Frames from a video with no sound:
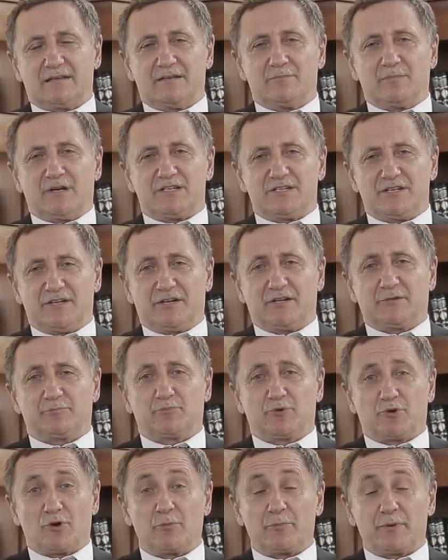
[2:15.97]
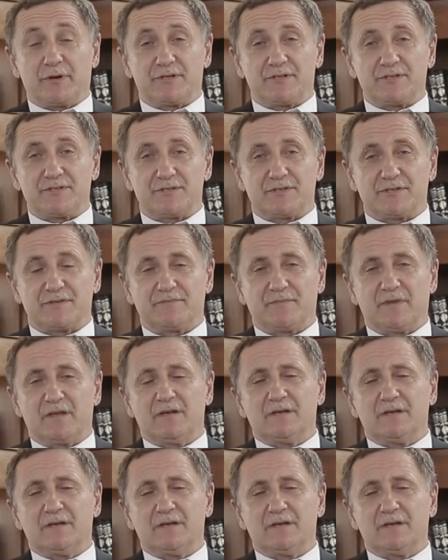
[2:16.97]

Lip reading: the material properties,